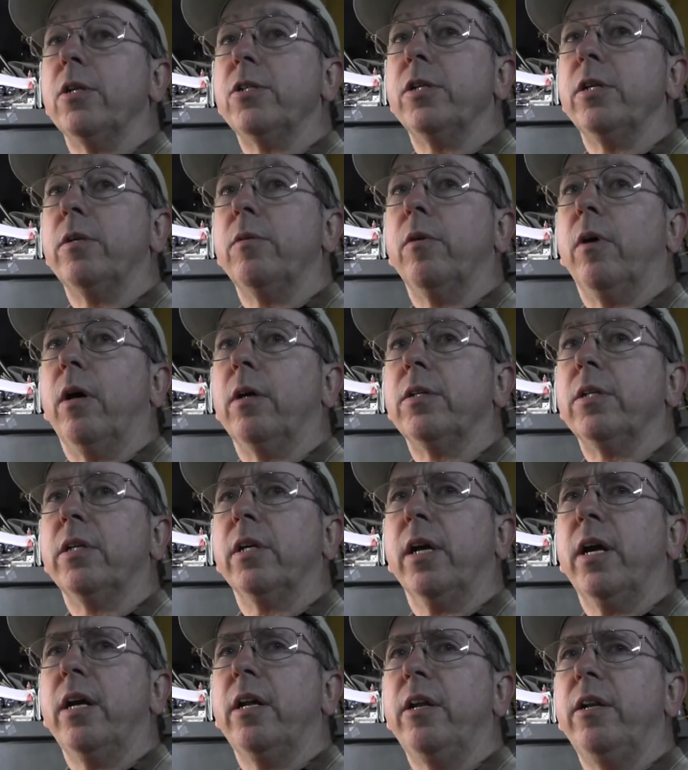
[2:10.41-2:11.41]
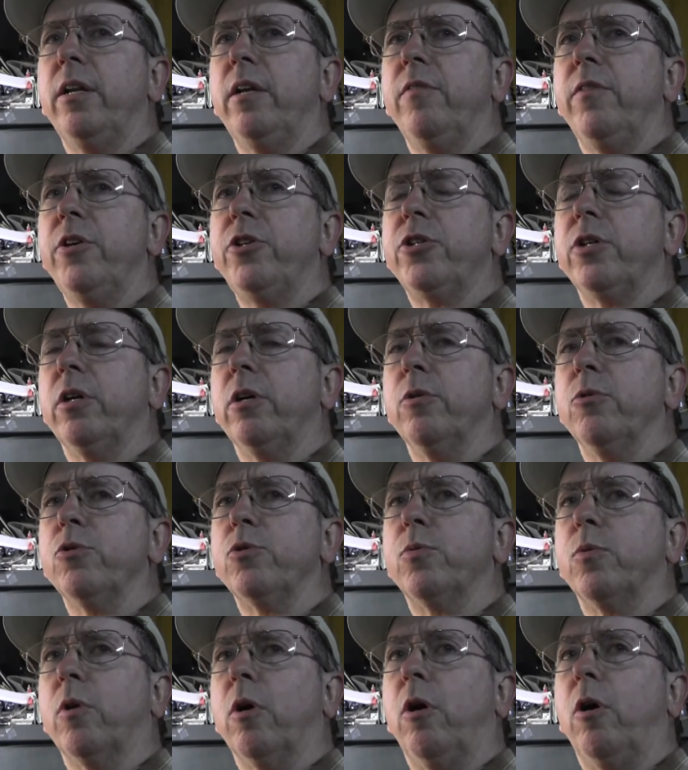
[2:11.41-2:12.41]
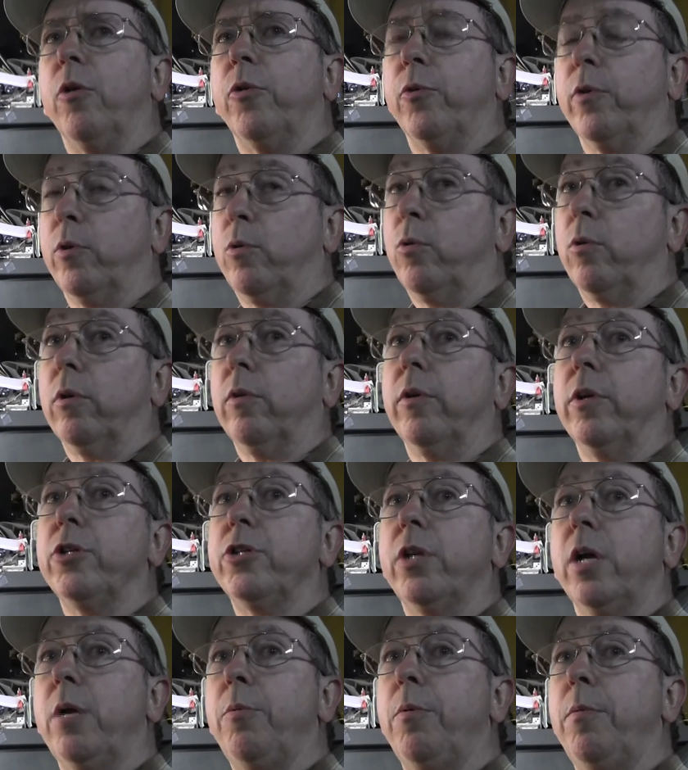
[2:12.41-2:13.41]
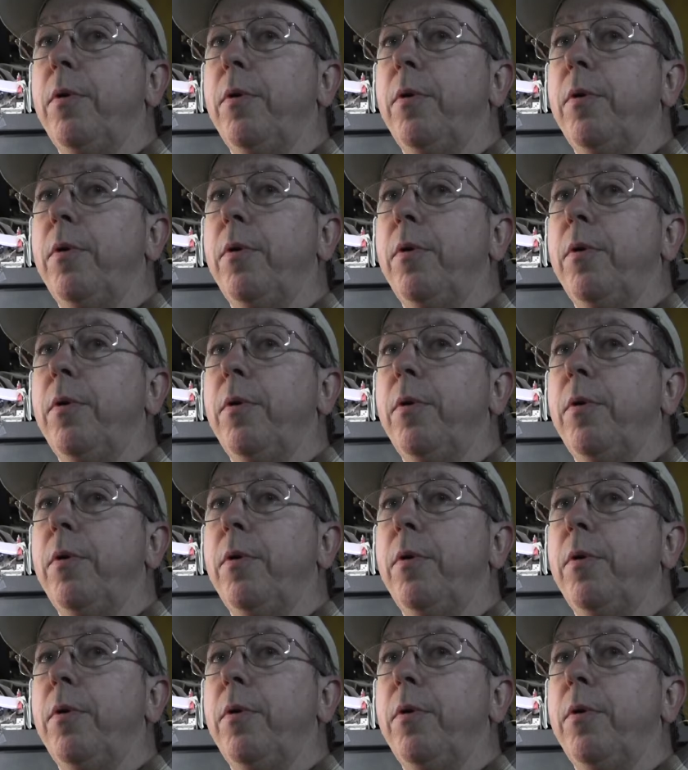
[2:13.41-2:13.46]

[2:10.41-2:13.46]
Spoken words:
syndicated TV shows were on 3/4 inch tape.